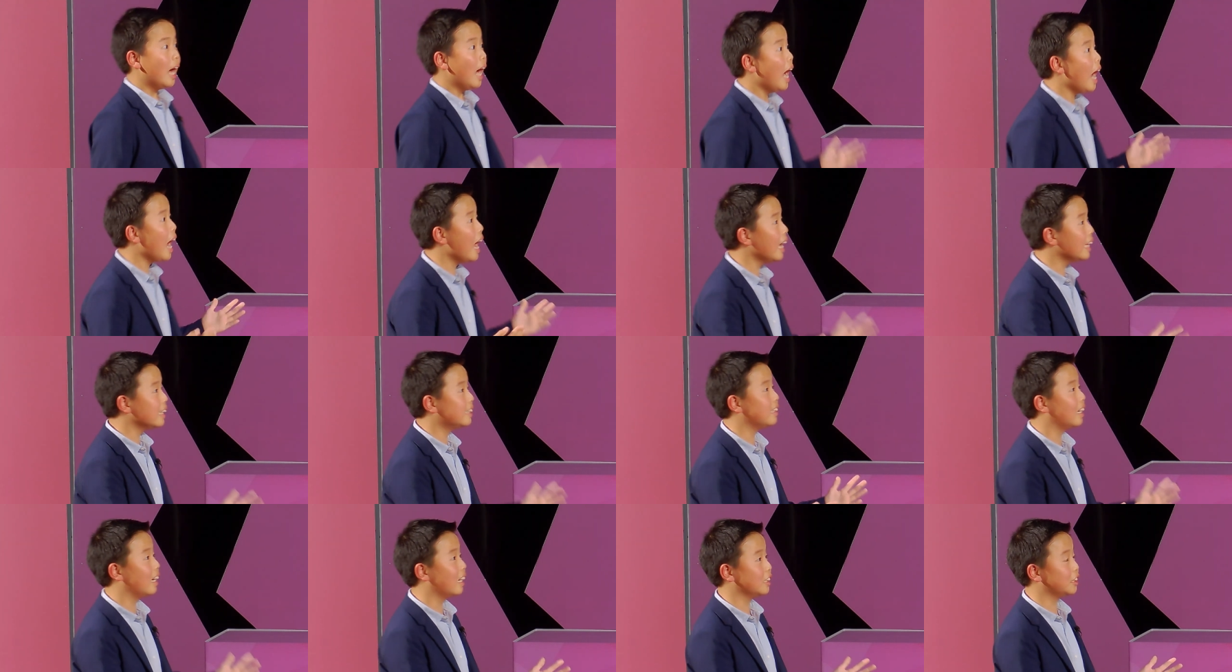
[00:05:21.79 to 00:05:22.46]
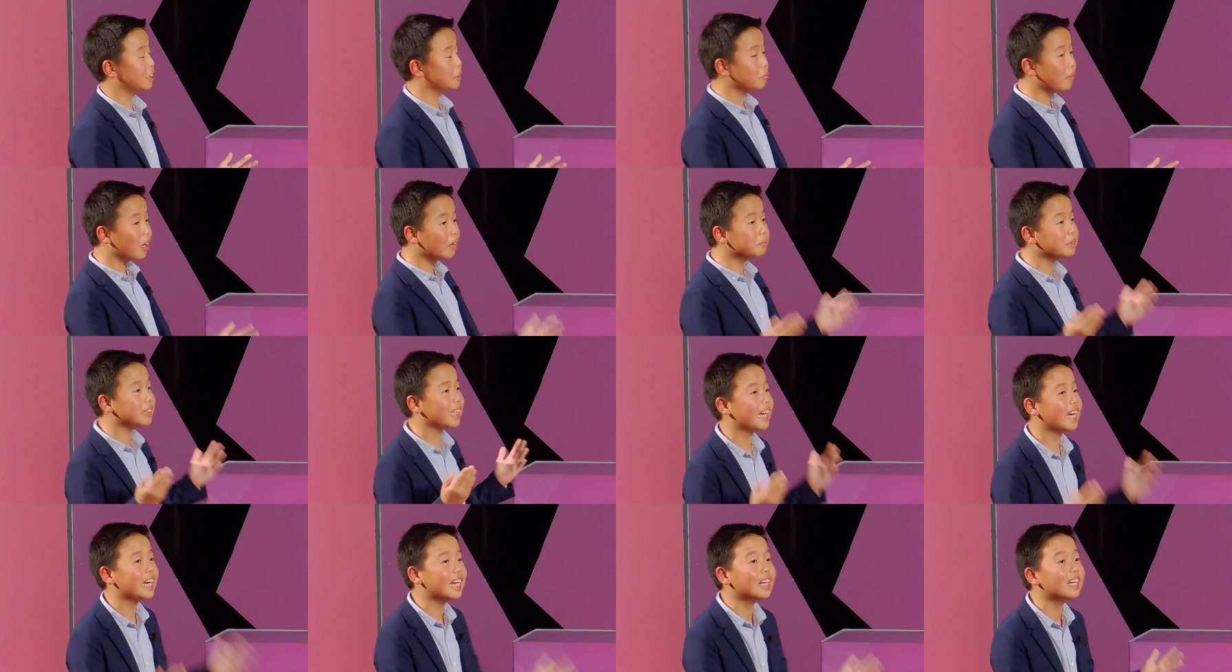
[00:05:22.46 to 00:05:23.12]
I touched
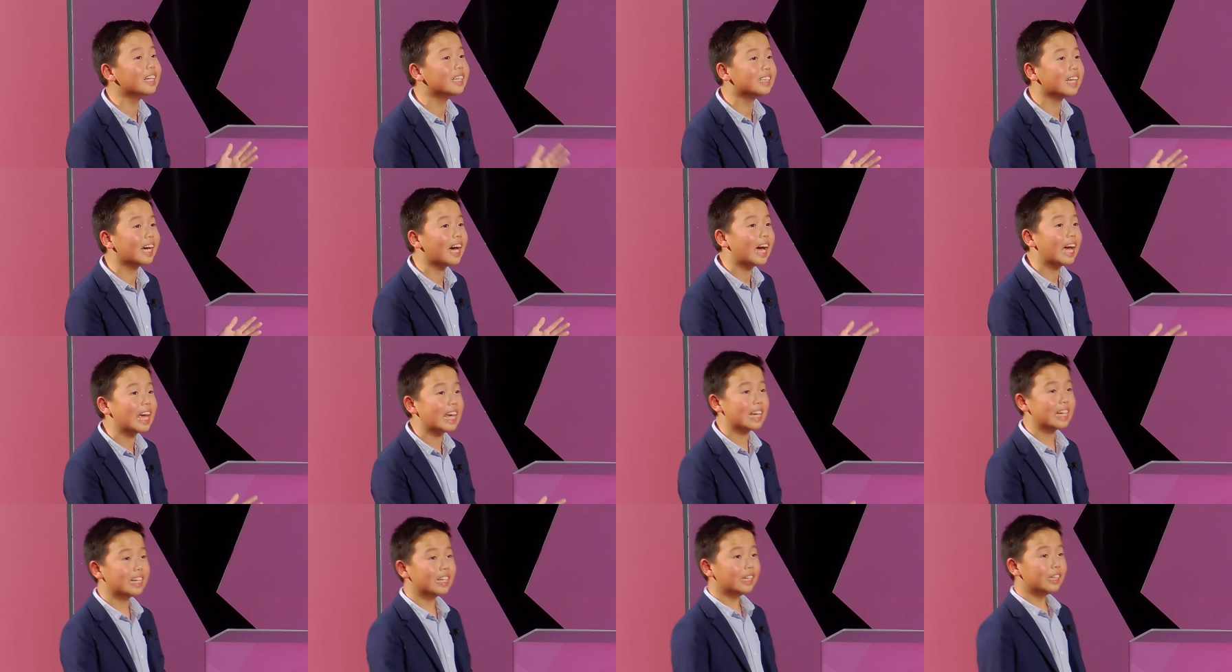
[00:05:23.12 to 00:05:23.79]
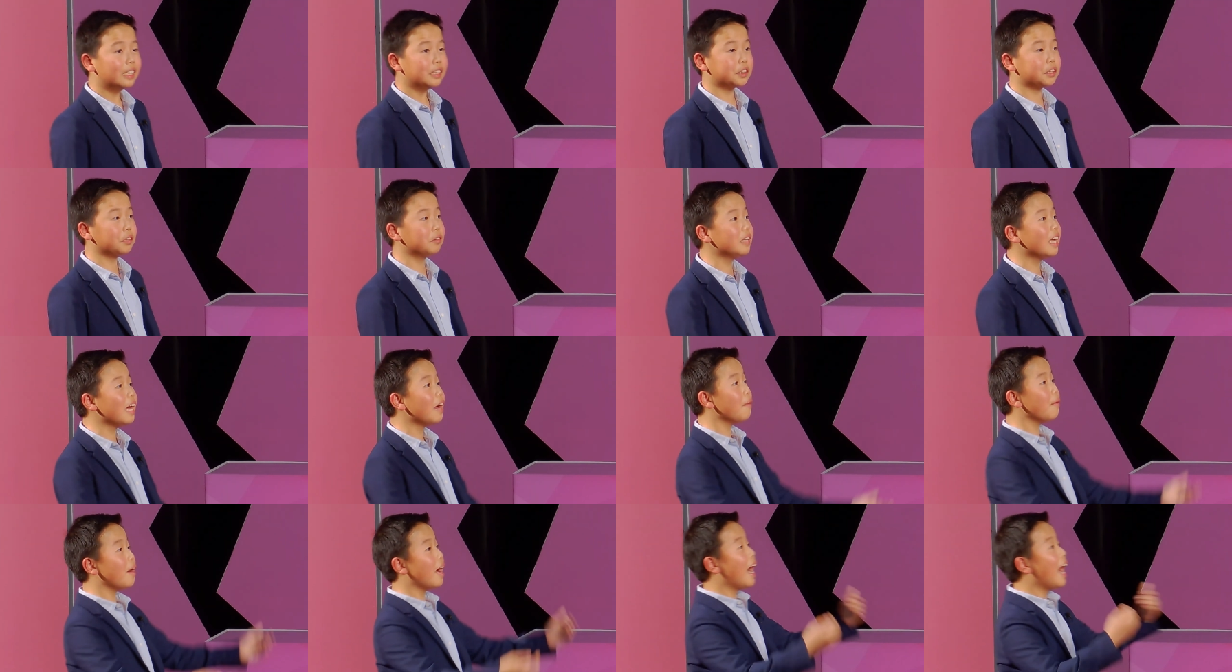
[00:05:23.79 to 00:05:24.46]
Mom's hair dye, so now